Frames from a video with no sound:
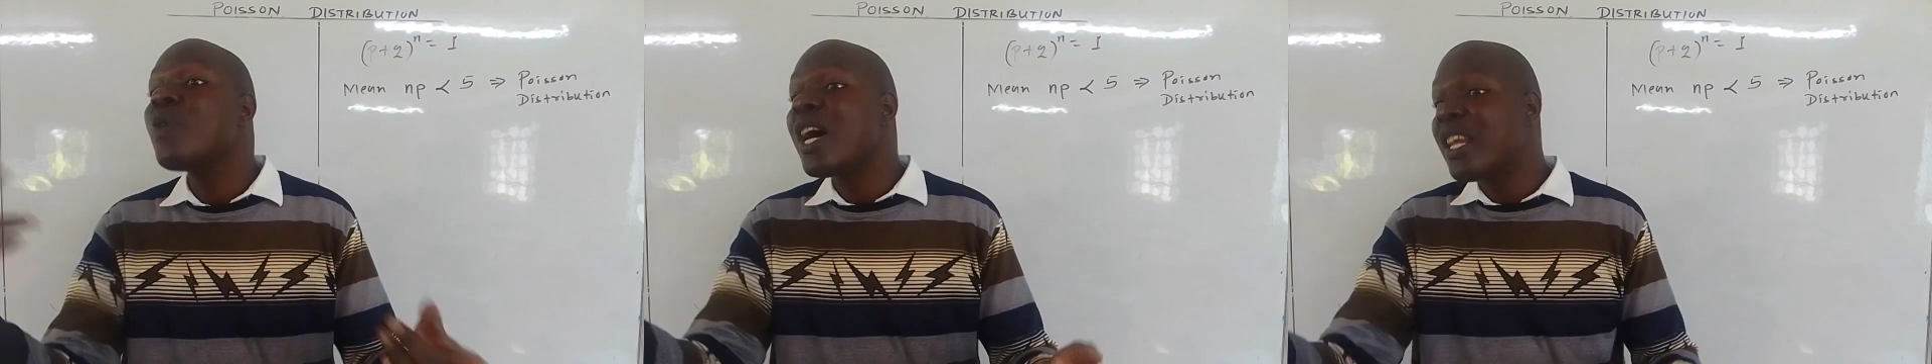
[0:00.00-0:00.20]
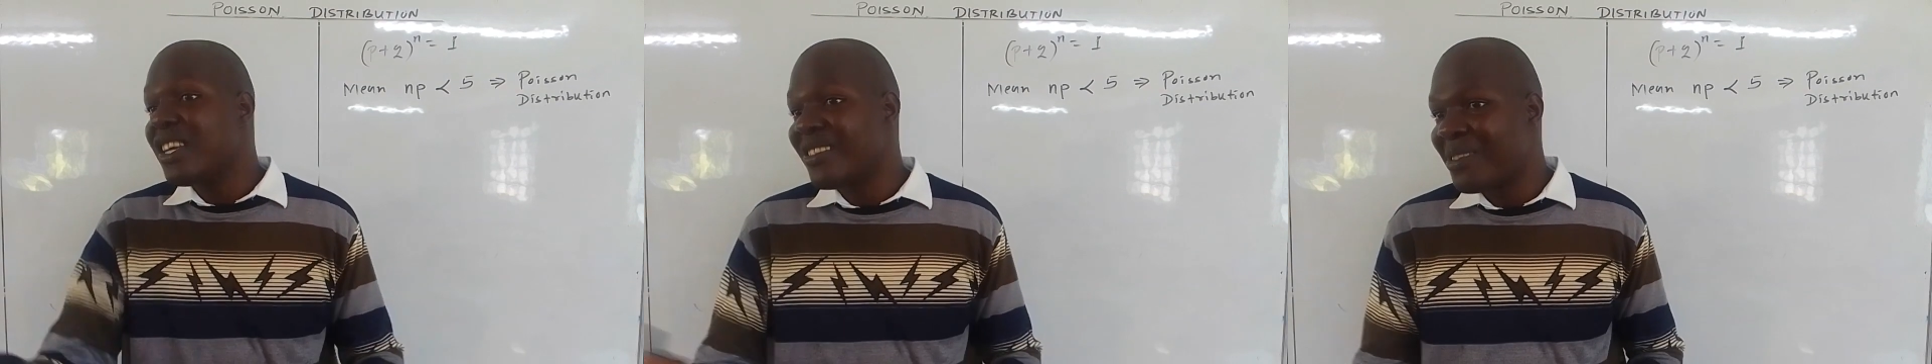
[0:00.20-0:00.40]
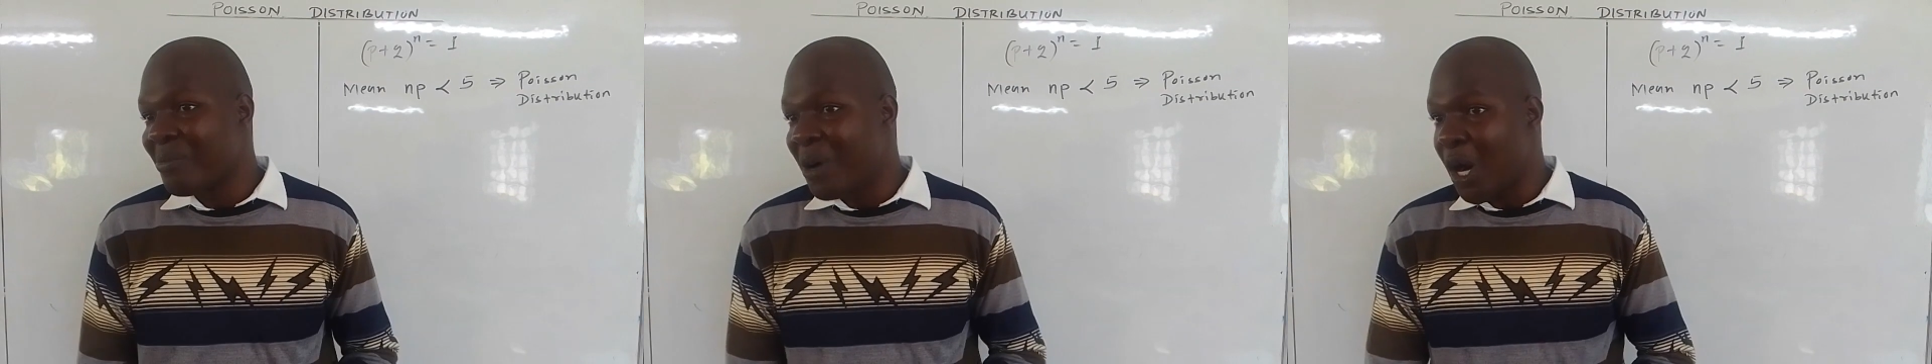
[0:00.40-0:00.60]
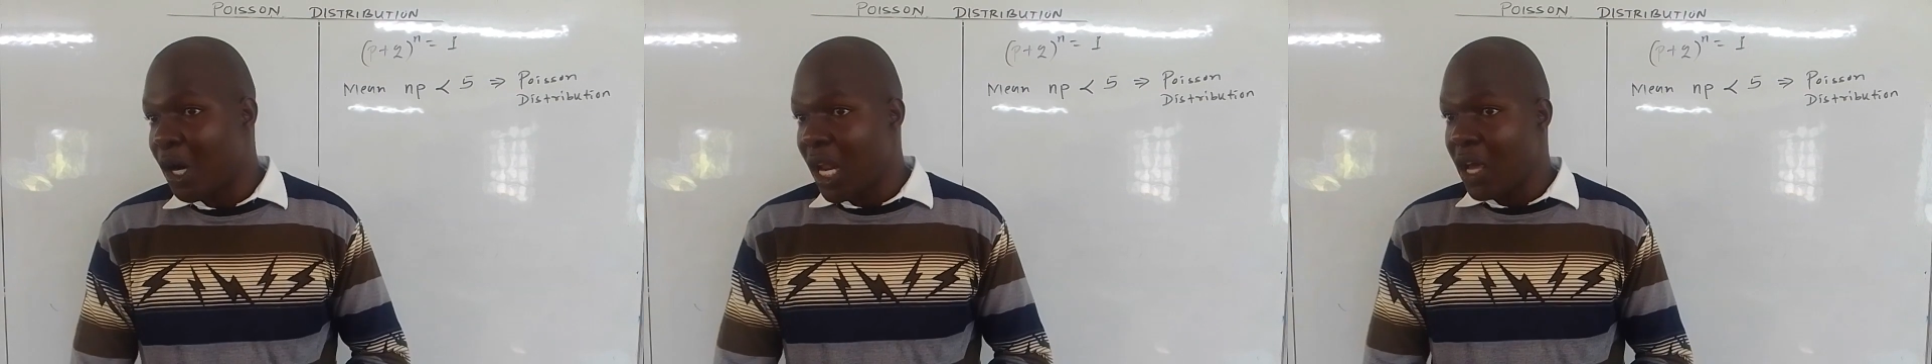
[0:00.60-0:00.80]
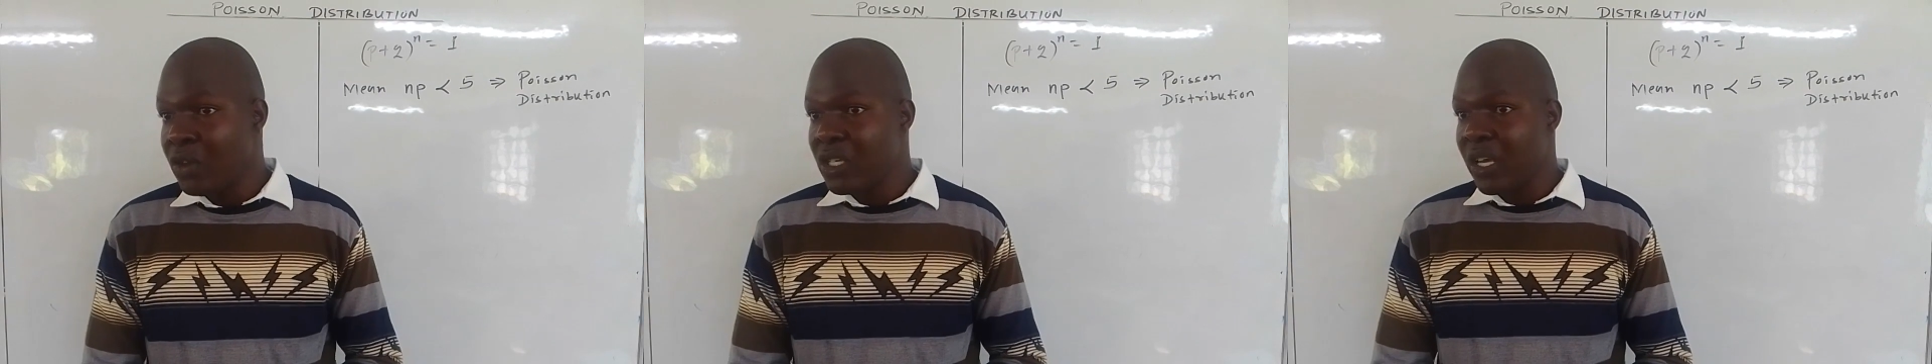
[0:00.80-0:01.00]
one is
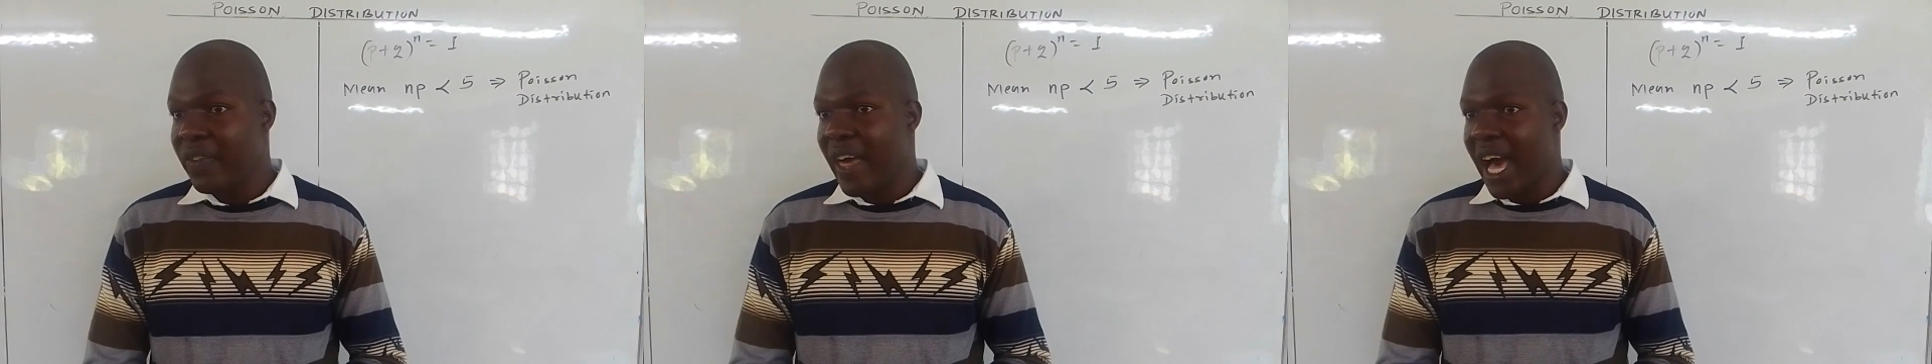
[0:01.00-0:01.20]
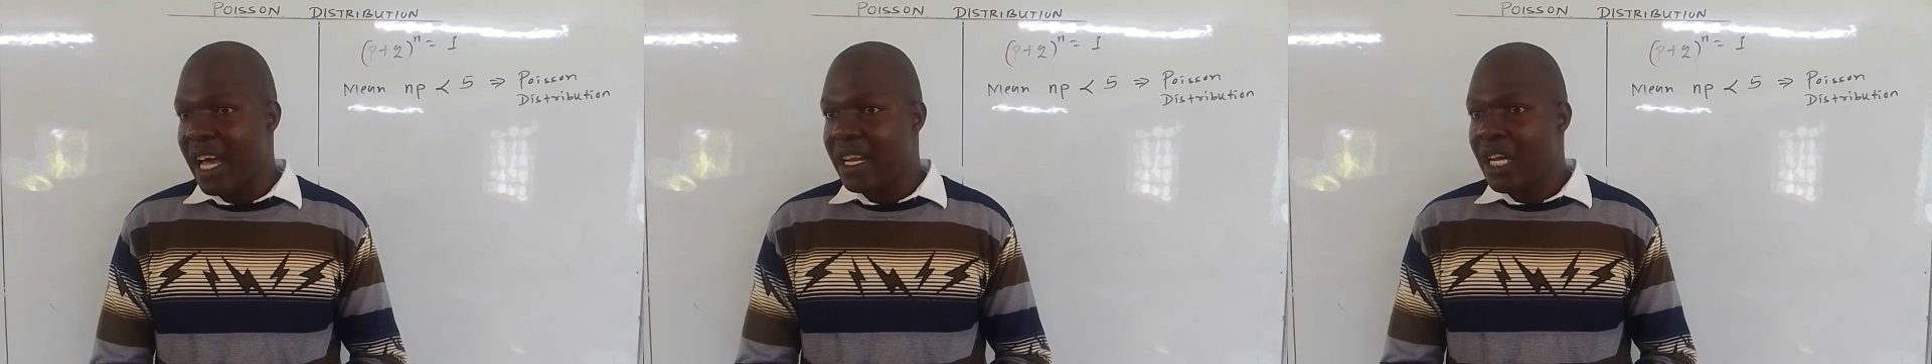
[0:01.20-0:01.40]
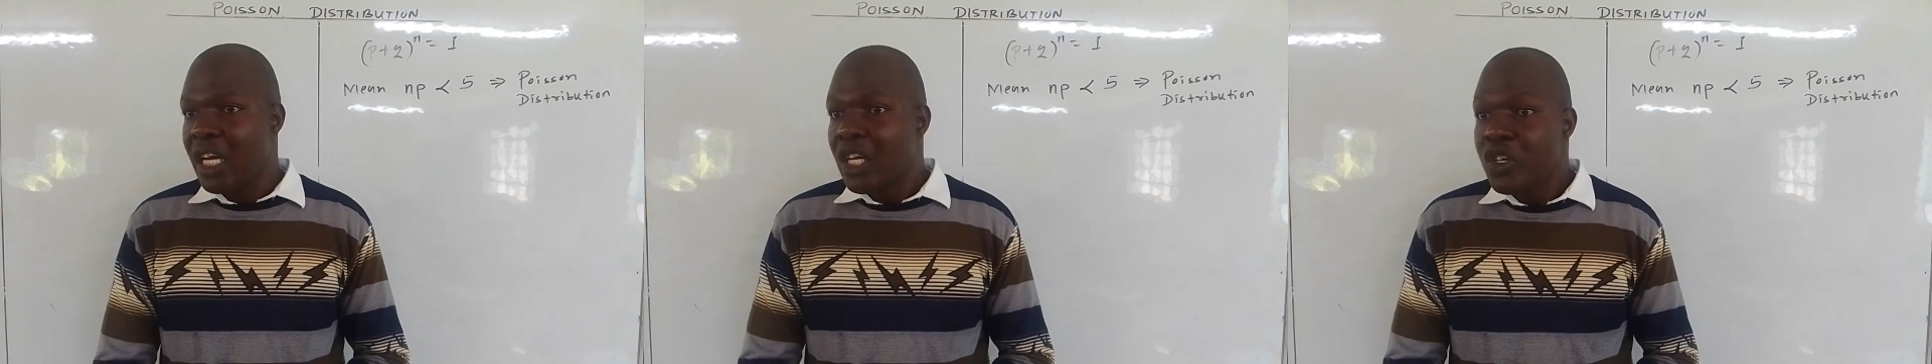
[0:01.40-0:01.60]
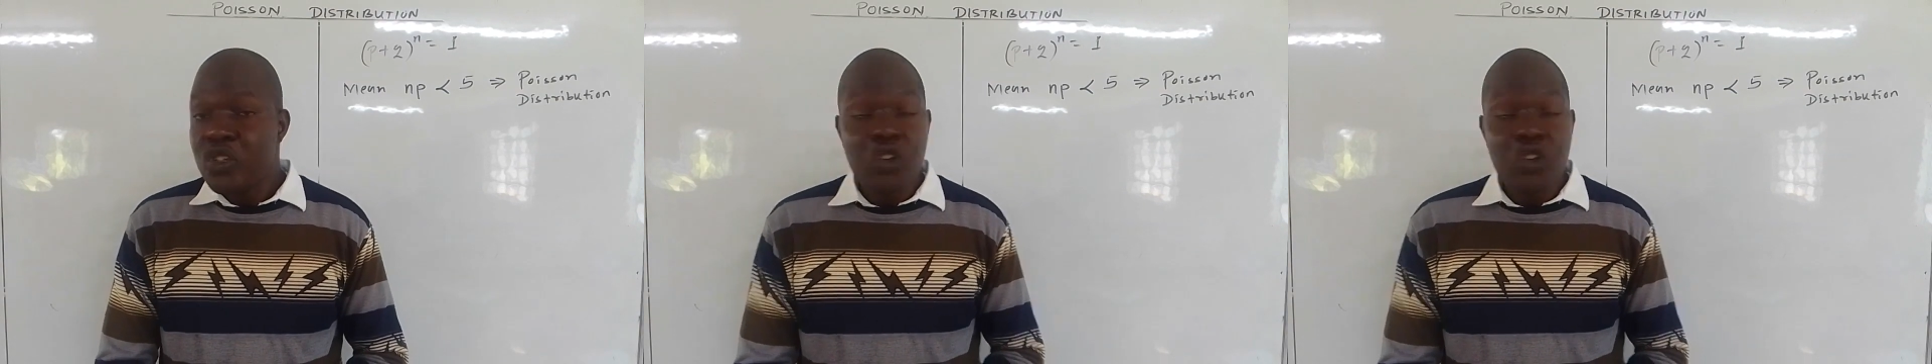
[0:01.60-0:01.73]
small. Are you seeing that?